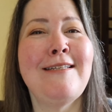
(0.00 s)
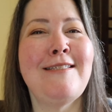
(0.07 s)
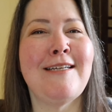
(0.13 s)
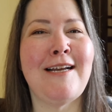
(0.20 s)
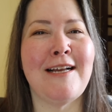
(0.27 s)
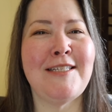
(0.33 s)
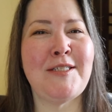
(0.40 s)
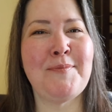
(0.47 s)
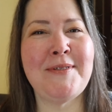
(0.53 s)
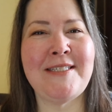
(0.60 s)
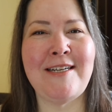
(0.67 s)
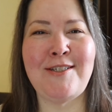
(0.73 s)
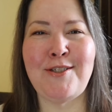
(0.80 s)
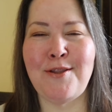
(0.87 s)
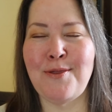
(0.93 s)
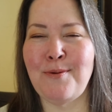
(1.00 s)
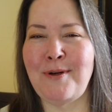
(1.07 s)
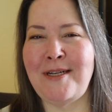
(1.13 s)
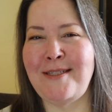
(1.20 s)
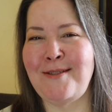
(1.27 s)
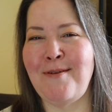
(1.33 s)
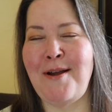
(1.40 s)
to Customization
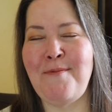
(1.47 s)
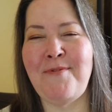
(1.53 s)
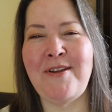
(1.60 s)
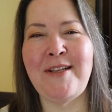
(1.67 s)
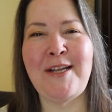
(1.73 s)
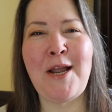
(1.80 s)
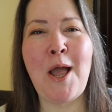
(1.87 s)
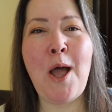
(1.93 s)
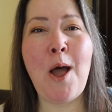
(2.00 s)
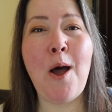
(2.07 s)
three, so I'm feeling